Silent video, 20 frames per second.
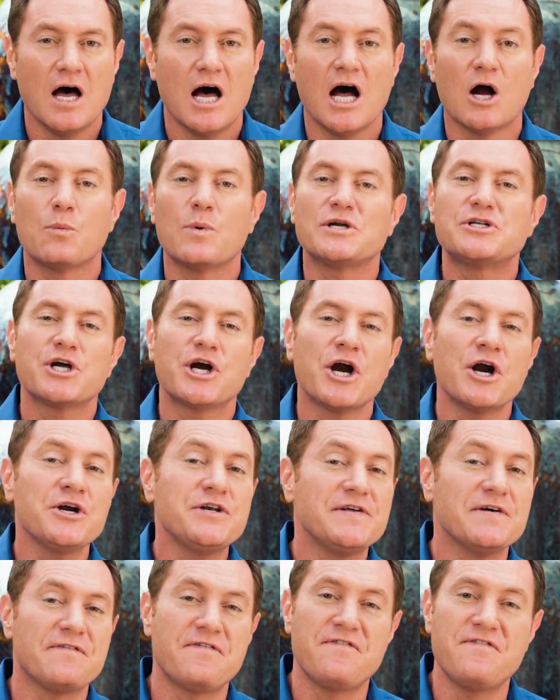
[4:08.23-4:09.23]
A return
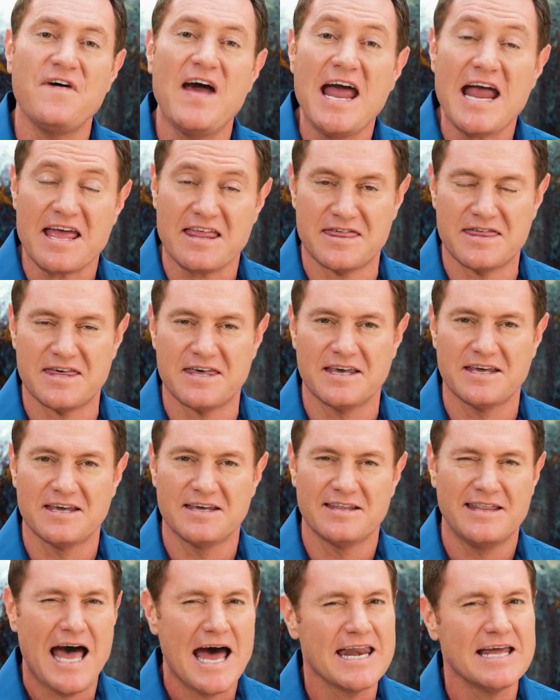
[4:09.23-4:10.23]
to faith,
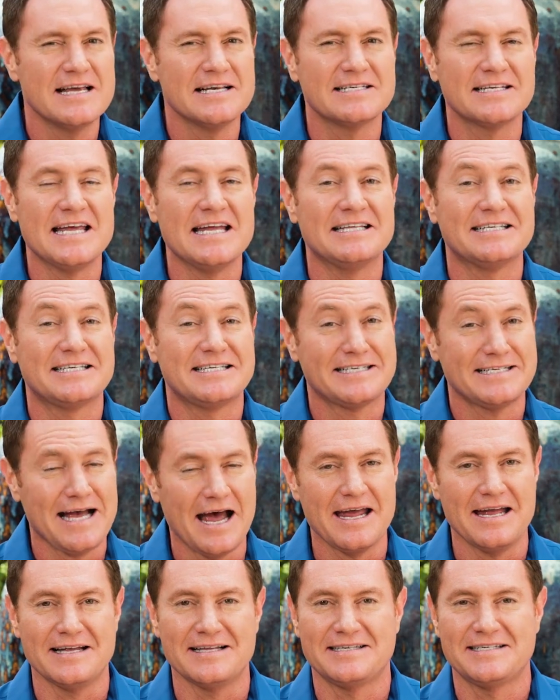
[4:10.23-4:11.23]
that is in
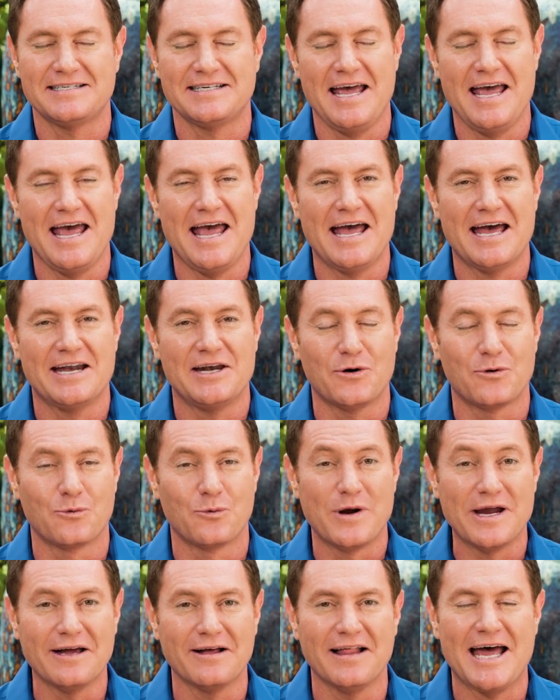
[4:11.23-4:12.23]
science and
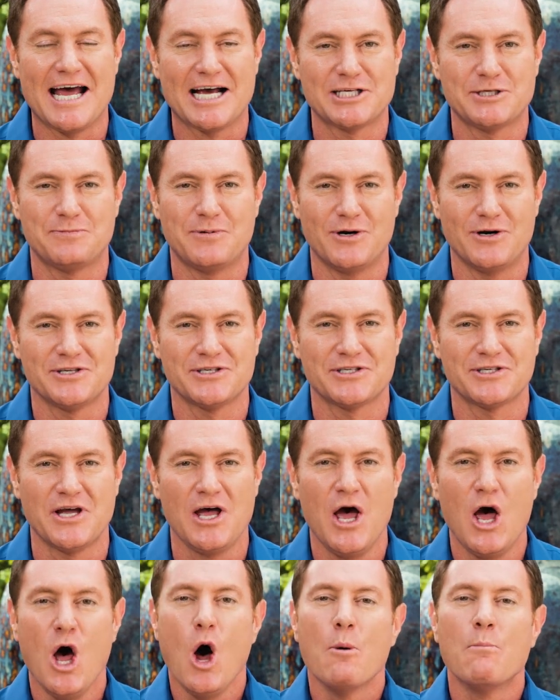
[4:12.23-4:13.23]
real experts.
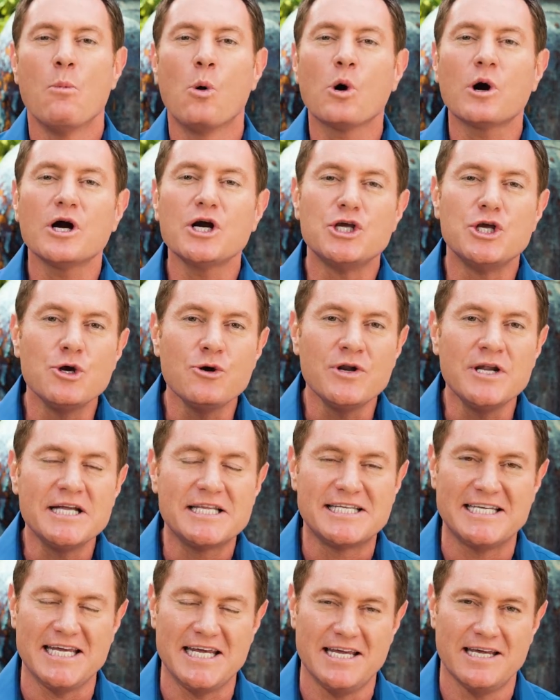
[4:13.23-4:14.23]
More
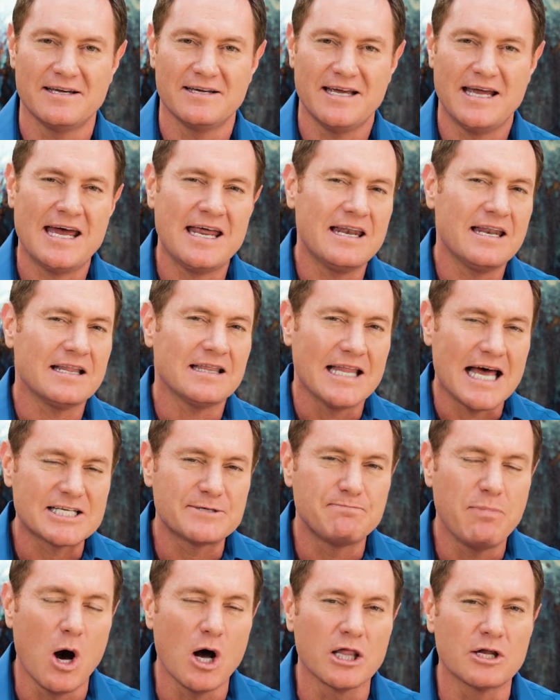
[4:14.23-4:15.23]
unity and
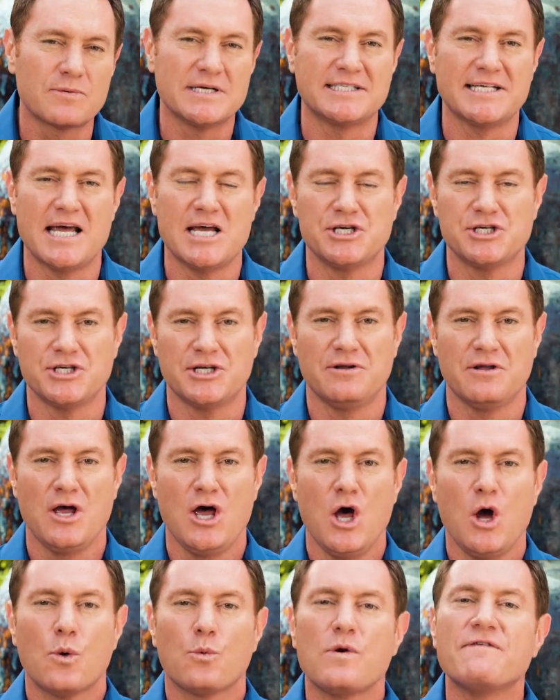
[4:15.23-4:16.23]
less polarization.
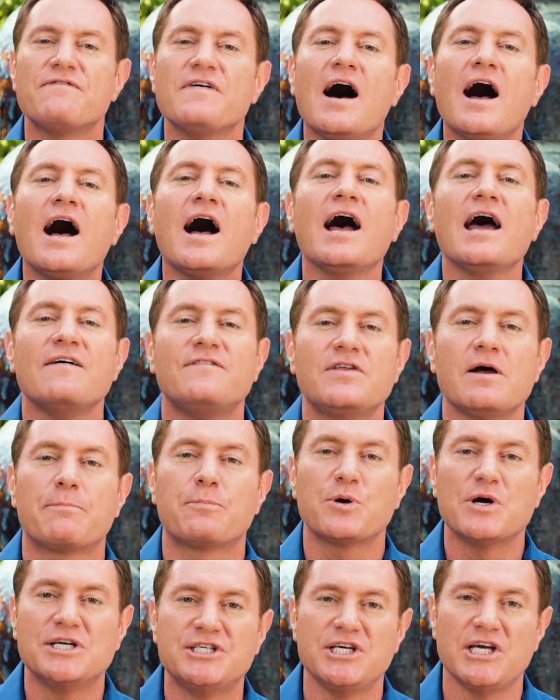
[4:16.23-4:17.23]
Revived
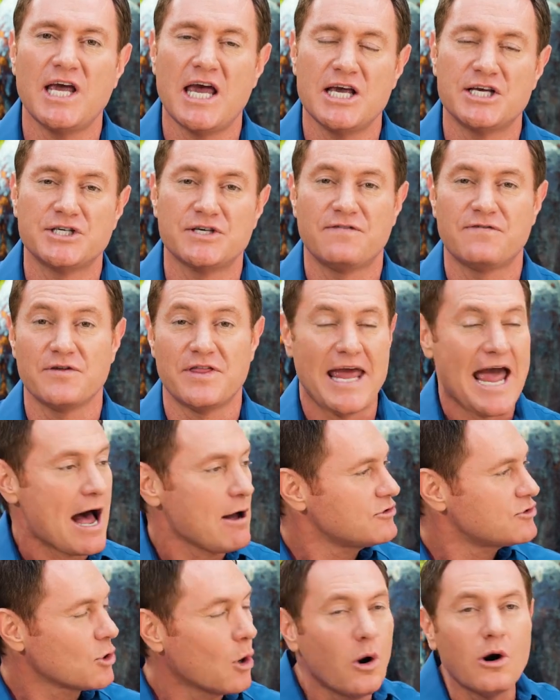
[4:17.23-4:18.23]
appreciation for the
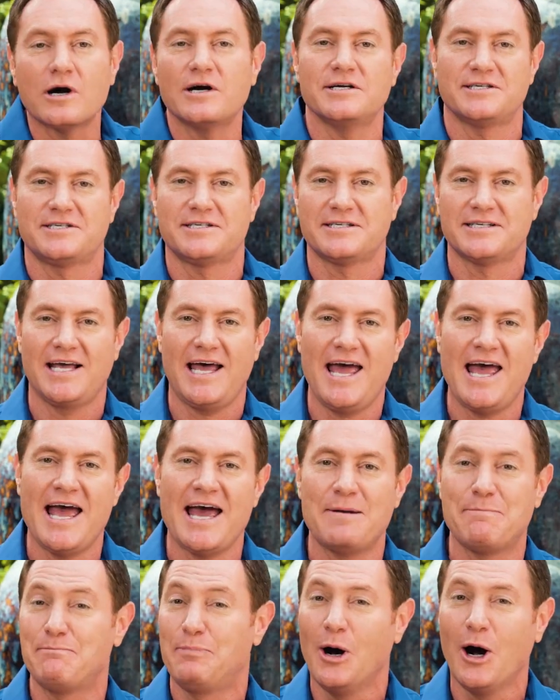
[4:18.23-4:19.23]
outdoors
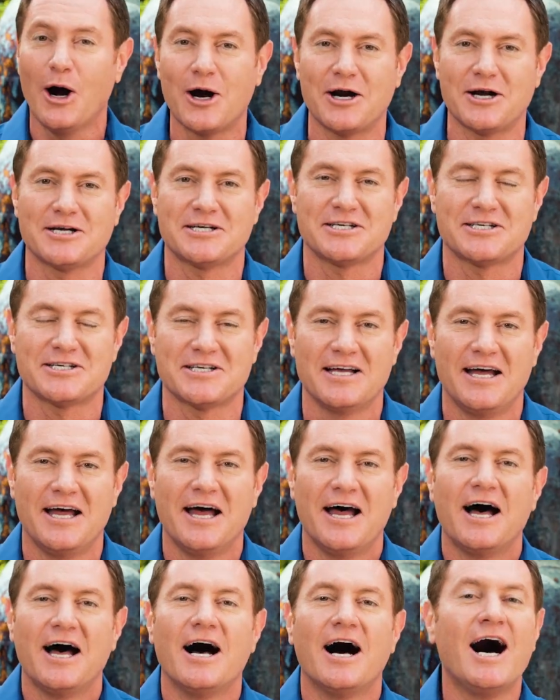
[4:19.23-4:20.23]
and parks.
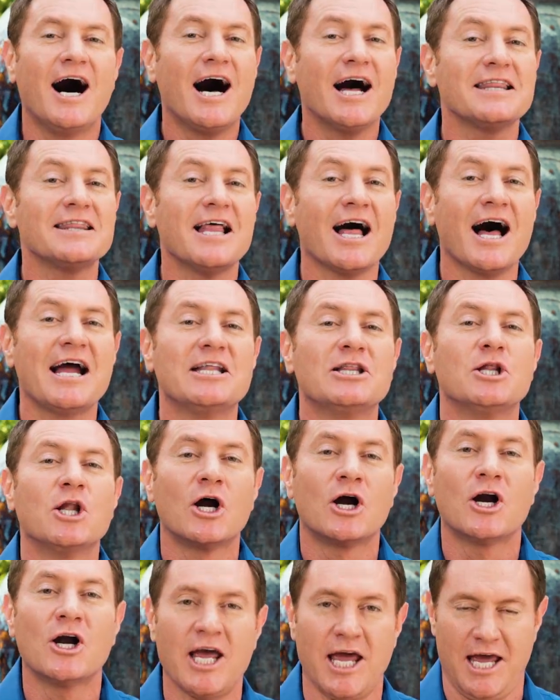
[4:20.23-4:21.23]
Online
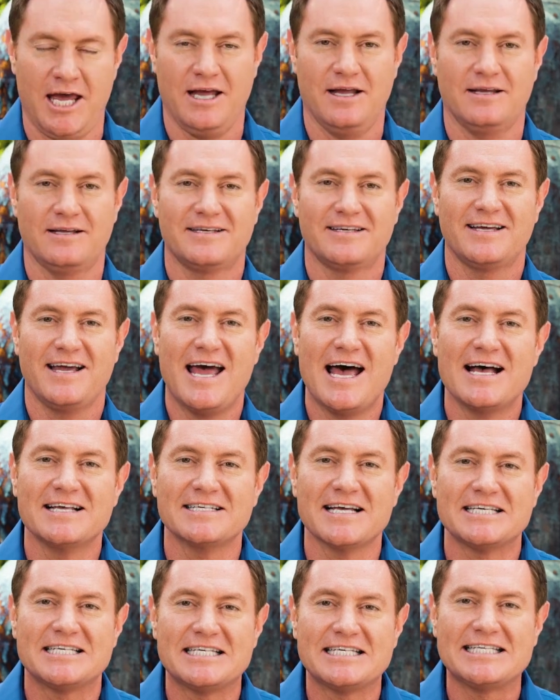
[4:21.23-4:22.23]
learning as
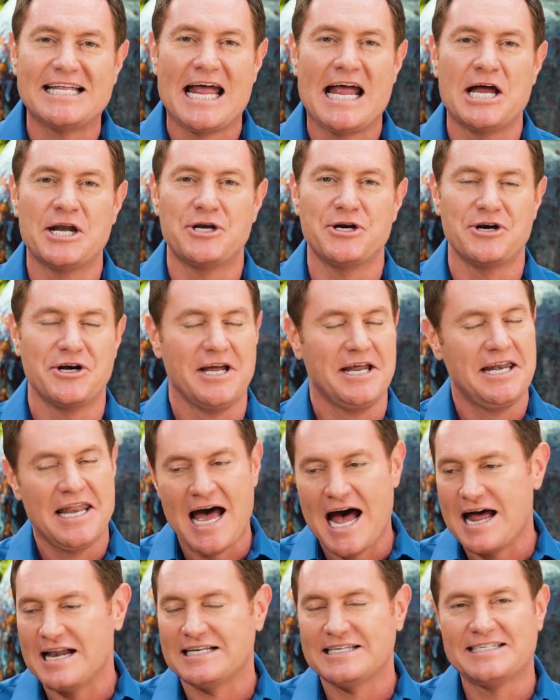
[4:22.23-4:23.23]
a standard and
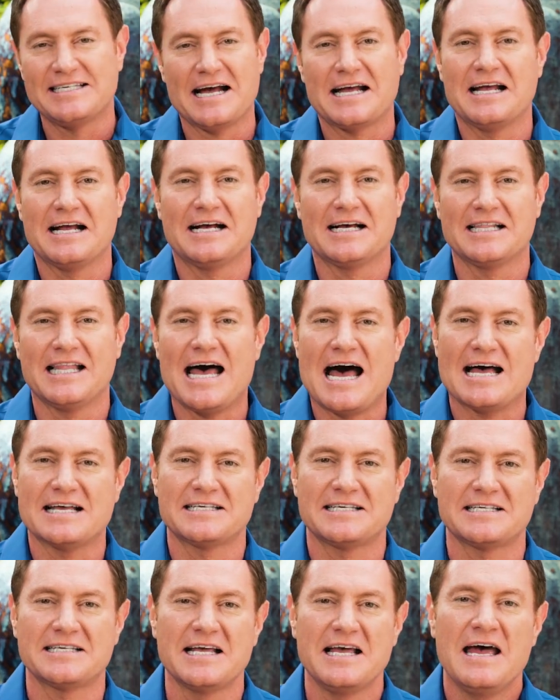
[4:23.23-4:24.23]
not second
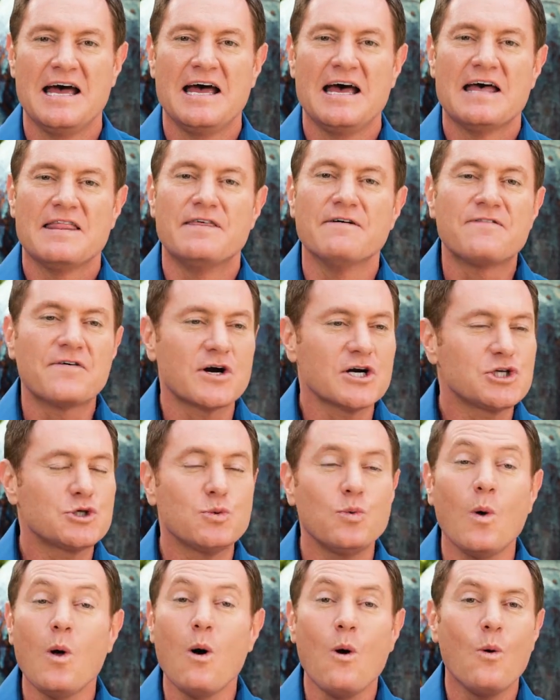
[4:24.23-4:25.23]
class. The
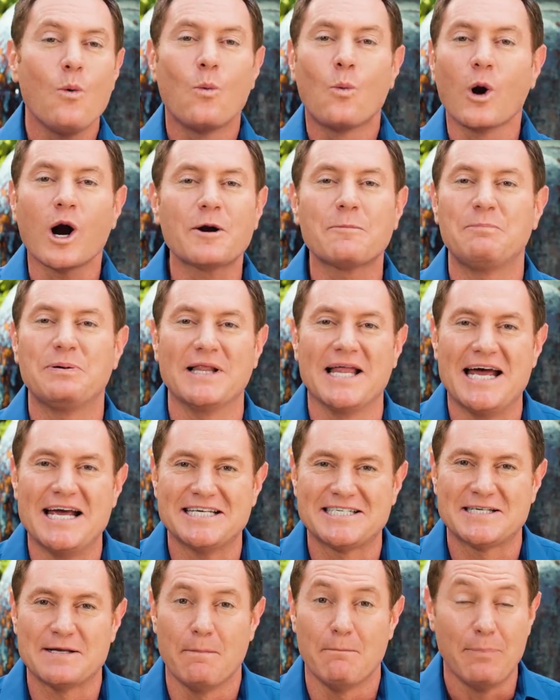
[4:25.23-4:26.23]
virtual
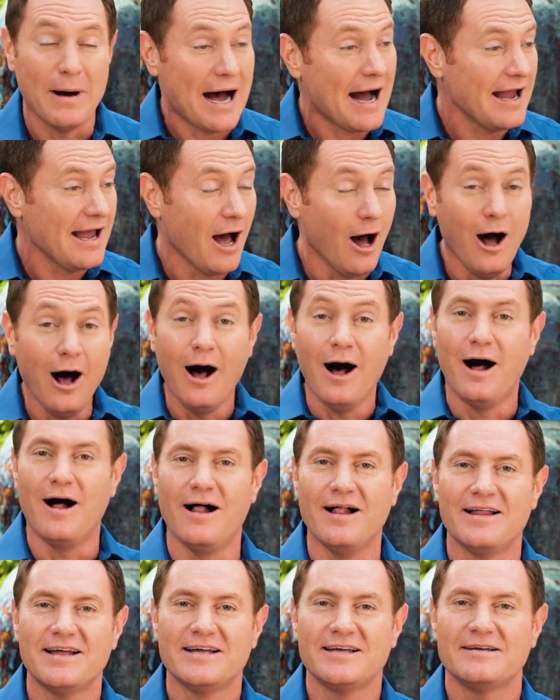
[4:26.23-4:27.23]
workplace by
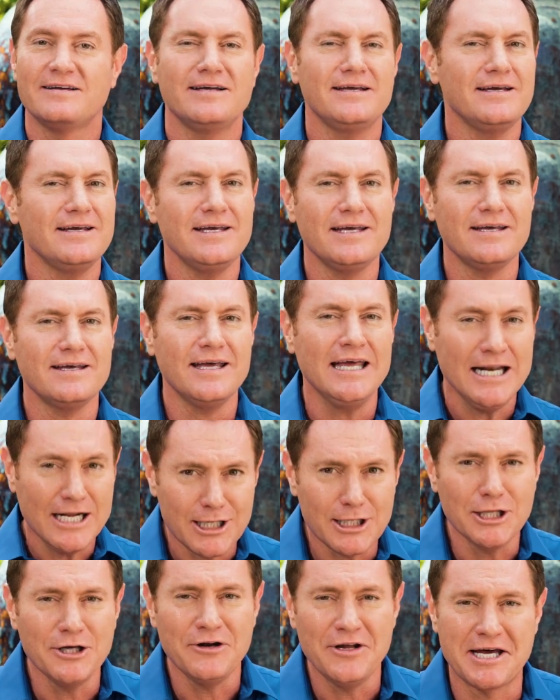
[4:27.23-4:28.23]
all,
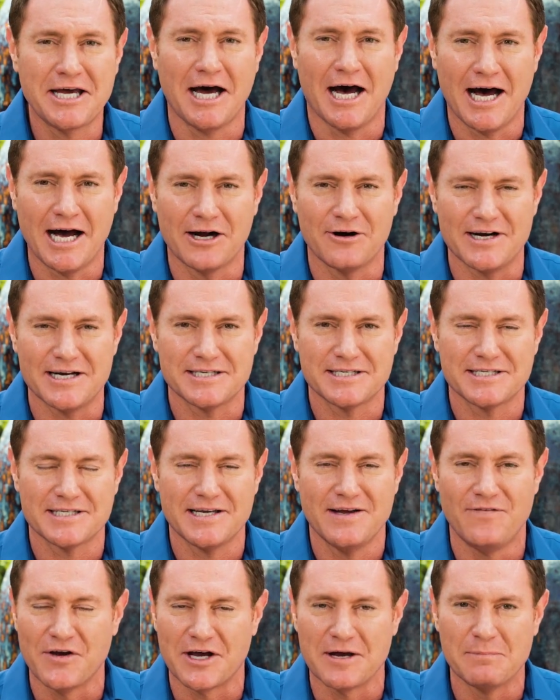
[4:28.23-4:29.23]
including Congress,
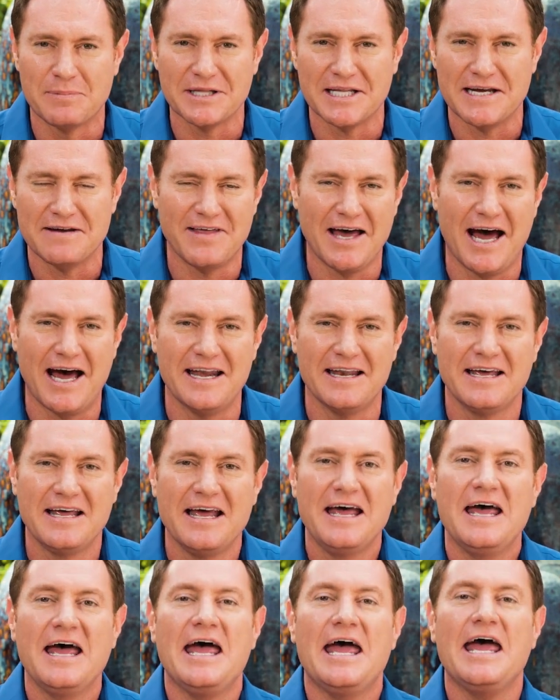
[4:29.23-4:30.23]
if you can believe that.
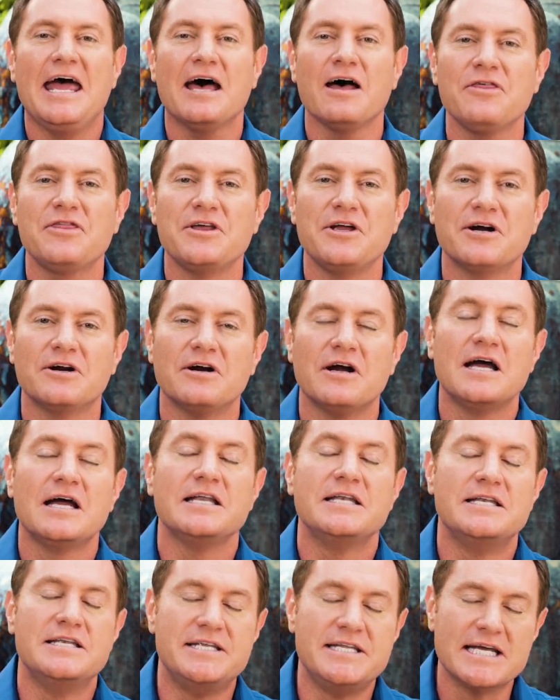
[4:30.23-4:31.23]
Healthier
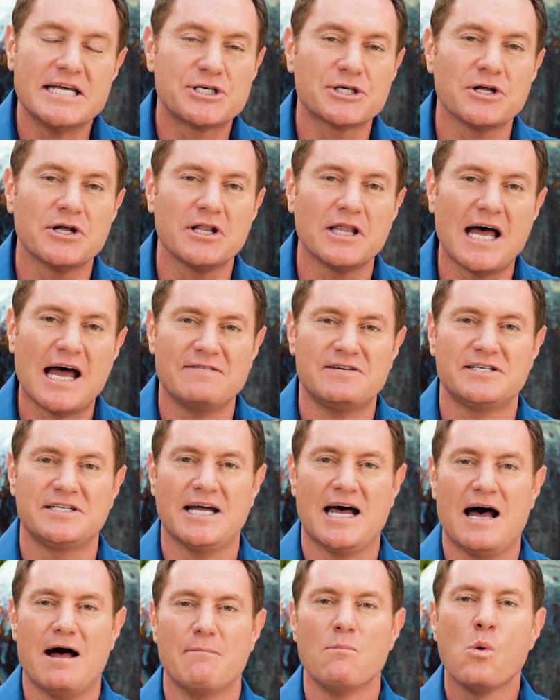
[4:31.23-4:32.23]
digital
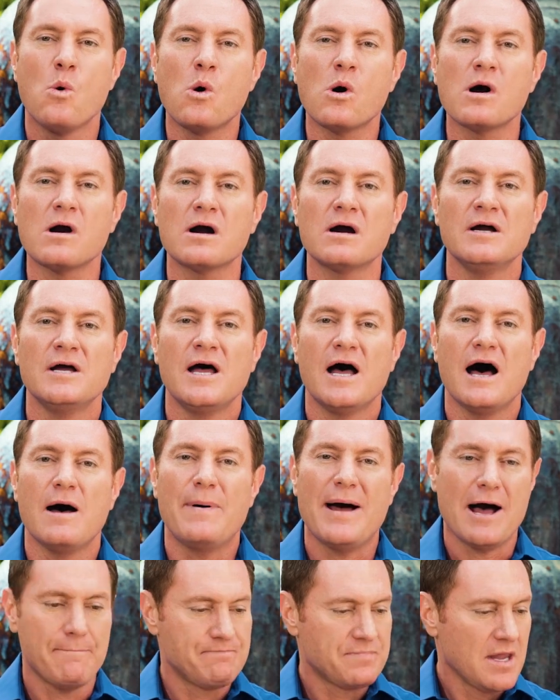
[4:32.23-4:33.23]
lifestyle, more
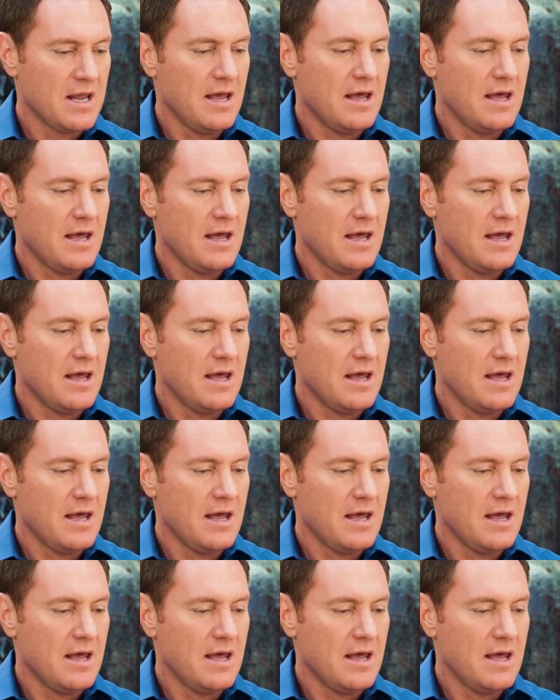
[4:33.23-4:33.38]
about